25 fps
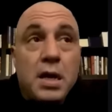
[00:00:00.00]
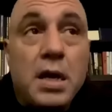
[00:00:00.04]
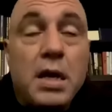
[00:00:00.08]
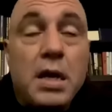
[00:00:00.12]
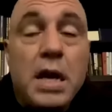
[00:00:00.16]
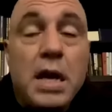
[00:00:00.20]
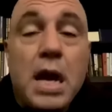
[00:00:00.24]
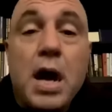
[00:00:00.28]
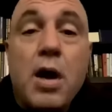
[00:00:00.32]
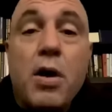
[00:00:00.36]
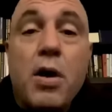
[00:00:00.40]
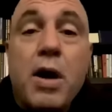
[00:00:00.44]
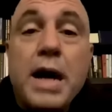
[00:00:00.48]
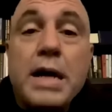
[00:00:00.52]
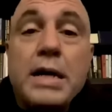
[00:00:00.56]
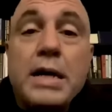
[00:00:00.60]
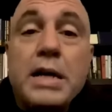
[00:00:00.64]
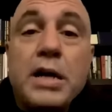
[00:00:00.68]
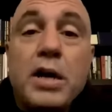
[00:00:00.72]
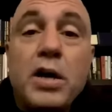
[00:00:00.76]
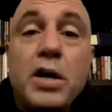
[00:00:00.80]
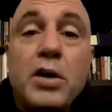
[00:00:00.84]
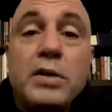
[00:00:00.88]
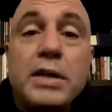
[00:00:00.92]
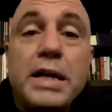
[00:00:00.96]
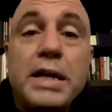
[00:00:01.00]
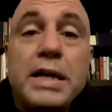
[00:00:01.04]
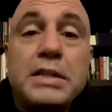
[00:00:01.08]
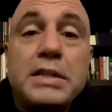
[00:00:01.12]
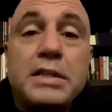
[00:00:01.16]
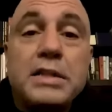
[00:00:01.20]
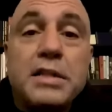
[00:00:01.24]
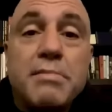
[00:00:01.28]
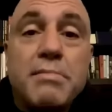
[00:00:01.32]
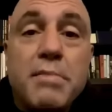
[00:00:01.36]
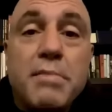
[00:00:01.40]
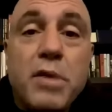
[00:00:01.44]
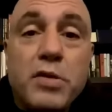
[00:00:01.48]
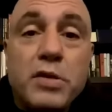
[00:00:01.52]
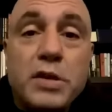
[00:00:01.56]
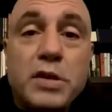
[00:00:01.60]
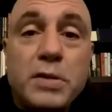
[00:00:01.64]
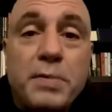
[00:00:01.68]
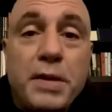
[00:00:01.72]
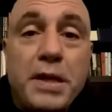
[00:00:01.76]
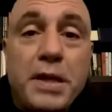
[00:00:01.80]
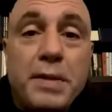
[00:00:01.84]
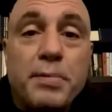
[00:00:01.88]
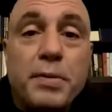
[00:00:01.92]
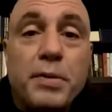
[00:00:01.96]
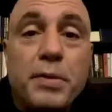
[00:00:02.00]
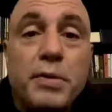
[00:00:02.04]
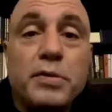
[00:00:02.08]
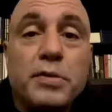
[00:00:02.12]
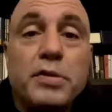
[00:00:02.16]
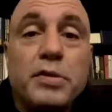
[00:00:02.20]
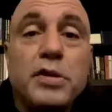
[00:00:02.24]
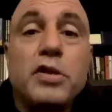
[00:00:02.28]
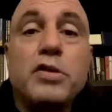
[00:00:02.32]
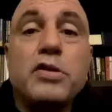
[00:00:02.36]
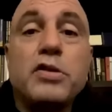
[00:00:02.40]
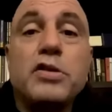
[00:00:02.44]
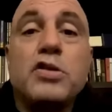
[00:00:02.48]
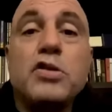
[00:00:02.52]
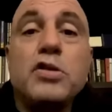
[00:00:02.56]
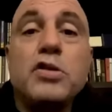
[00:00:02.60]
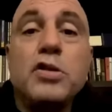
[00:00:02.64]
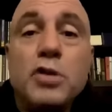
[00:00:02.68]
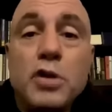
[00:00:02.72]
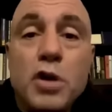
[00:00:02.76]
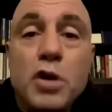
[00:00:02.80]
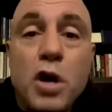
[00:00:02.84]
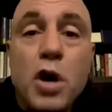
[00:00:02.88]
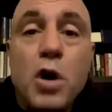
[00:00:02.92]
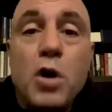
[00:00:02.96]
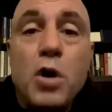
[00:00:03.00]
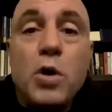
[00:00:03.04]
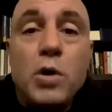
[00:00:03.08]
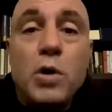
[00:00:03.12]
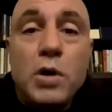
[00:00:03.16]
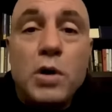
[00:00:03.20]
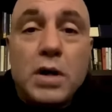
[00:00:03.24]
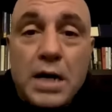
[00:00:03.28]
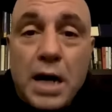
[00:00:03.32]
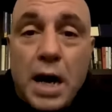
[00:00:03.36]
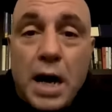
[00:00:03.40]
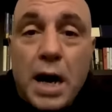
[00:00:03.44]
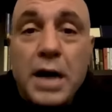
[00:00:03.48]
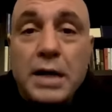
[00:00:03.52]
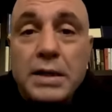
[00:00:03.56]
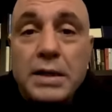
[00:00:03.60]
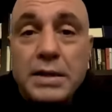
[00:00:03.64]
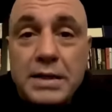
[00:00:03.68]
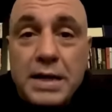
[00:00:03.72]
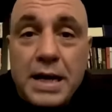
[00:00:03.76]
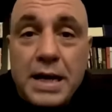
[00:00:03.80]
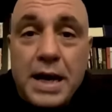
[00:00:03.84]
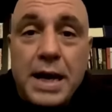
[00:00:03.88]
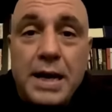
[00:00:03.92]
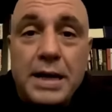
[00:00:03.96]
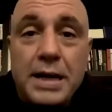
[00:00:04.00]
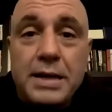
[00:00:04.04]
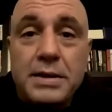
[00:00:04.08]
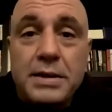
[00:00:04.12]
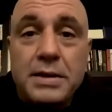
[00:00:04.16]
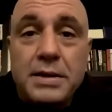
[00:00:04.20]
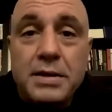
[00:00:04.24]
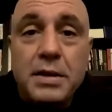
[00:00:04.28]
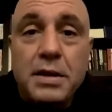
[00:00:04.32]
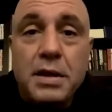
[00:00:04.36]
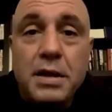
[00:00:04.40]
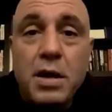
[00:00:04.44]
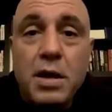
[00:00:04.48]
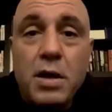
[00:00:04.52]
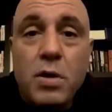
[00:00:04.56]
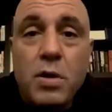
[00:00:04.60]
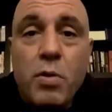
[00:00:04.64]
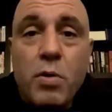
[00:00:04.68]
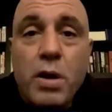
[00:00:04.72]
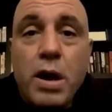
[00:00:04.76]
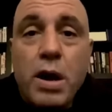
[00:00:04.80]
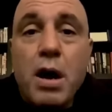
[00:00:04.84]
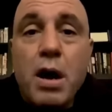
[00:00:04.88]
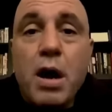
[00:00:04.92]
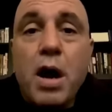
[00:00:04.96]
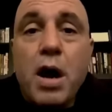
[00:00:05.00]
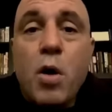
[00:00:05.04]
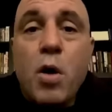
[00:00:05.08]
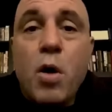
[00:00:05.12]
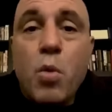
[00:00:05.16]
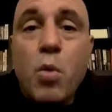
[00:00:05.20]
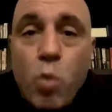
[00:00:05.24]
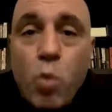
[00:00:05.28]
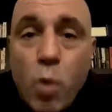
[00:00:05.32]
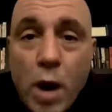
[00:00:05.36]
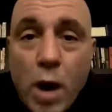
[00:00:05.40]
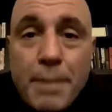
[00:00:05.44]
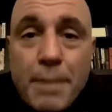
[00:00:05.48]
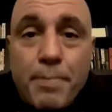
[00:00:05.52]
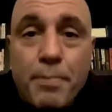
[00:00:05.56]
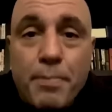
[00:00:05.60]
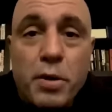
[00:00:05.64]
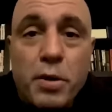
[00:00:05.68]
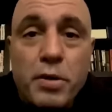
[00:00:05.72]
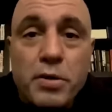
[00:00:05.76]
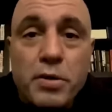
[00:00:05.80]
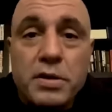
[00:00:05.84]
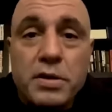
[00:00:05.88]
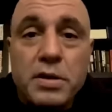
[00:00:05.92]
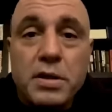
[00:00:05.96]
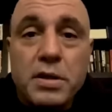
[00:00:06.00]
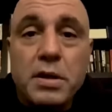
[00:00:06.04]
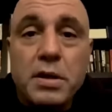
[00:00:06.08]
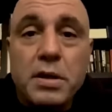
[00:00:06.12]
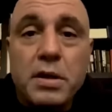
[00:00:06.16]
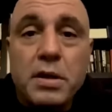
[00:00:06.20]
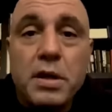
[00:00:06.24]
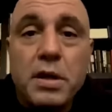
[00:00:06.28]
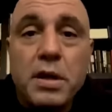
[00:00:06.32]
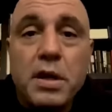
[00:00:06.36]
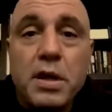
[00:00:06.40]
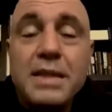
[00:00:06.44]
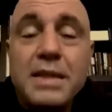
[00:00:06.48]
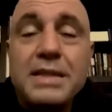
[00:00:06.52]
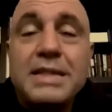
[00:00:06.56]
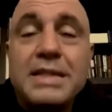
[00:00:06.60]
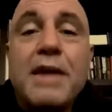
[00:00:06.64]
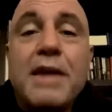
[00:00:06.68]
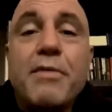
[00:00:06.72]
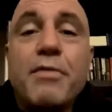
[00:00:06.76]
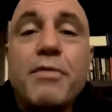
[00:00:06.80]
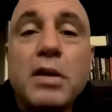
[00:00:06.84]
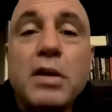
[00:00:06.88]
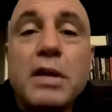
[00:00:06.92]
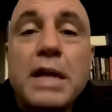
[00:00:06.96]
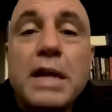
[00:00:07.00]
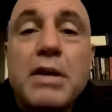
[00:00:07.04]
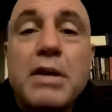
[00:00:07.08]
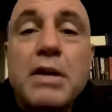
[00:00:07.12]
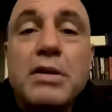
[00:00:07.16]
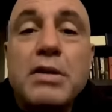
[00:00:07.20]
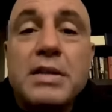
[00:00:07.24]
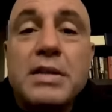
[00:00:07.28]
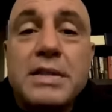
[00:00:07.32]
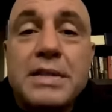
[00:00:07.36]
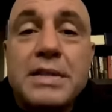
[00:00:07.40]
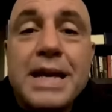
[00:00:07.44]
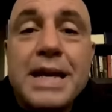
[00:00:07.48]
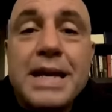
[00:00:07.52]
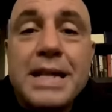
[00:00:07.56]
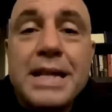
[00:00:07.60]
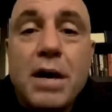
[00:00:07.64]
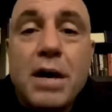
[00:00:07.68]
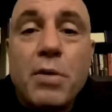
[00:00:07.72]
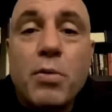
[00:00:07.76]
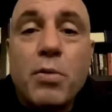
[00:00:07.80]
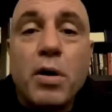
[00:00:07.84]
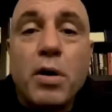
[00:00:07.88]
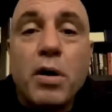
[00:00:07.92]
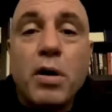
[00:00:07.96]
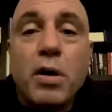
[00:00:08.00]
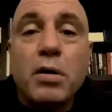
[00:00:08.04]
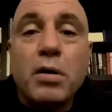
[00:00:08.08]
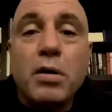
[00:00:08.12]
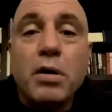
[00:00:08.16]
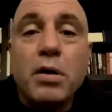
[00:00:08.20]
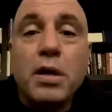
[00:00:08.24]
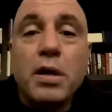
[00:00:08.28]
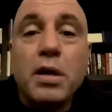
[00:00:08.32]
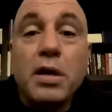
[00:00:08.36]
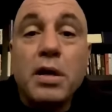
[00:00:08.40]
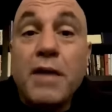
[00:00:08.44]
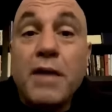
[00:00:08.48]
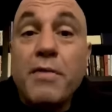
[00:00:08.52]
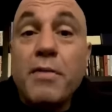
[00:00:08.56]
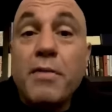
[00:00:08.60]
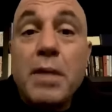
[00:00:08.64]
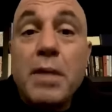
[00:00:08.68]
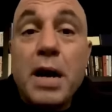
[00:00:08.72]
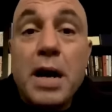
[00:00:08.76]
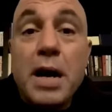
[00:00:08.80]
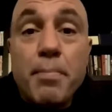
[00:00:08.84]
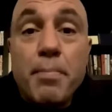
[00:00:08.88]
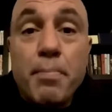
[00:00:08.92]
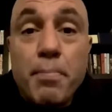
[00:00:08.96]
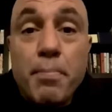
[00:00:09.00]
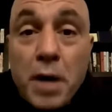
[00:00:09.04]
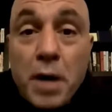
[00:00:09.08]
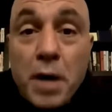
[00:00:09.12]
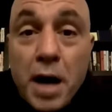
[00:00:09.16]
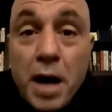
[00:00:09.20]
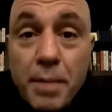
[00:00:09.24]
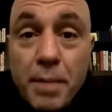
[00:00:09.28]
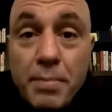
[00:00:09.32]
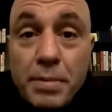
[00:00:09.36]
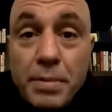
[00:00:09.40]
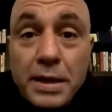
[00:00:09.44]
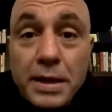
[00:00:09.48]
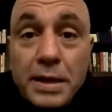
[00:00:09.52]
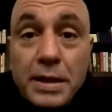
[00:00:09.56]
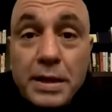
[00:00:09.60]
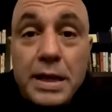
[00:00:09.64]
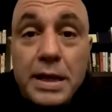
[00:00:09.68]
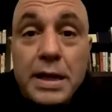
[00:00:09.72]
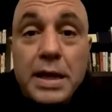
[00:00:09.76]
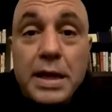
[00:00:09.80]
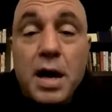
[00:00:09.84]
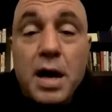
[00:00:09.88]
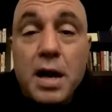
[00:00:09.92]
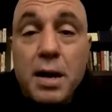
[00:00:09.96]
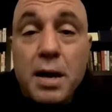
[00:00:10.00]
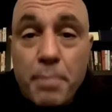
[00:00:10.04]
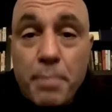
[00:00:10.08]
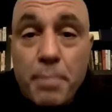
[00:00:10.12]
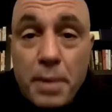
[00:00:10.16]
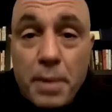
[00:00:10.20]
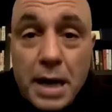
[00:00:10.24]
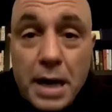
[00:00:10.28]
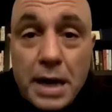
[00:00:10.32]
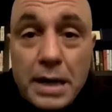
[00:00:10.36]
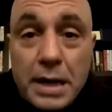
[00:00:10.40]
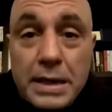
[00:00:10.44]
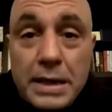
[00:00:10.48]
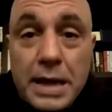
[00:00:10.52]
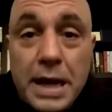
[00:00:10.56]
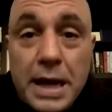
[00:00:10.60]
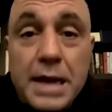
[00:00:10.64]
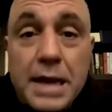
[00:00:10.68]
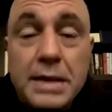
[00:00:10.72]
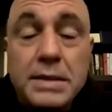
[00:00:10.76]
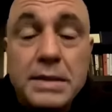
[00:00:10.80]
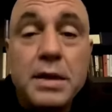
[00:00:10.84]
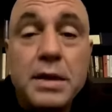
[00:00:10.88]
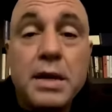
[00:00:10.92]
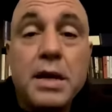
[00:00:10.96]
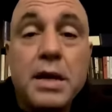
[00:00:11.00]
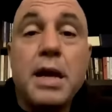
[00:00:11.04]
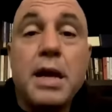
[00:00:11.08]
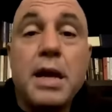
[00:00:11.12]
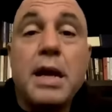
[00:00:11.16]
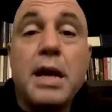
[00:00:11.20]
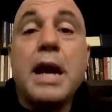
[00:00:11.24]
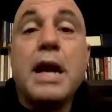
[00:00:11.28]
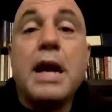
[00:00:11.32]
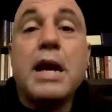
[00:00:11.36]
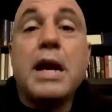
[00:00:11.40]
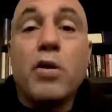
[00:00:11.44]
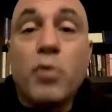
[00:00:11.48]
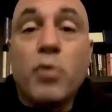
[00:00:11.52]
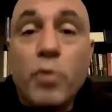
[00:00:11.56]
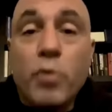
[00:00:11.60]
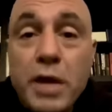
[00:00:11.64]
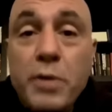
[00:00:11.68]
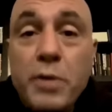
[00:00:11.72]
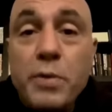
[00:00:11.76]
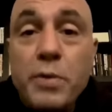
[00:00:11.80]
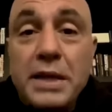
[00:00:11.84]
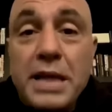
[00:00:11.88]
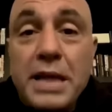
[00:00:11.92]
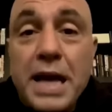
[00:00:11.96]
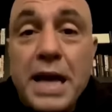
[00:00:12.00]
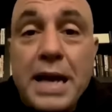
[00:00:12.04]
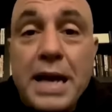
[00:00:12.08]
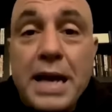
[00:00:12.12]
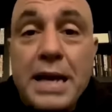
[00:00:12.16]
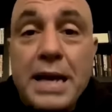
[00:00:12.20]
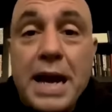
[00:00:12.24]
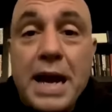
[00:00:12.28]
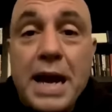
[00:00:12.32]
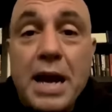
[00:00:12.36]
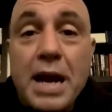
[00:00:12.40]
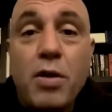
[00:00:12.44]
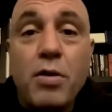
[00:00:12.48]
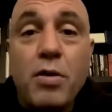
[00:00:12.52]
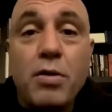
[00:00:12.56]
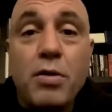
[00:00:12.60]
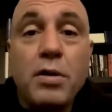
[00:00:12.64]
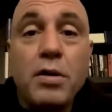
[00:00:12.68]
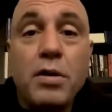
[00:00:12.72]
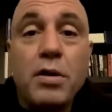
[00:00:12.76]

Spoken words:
Now, I know that to most people, there's no context where a white person is ever allowed to say that word, never mind publicly on a podcast. And I agree with that now.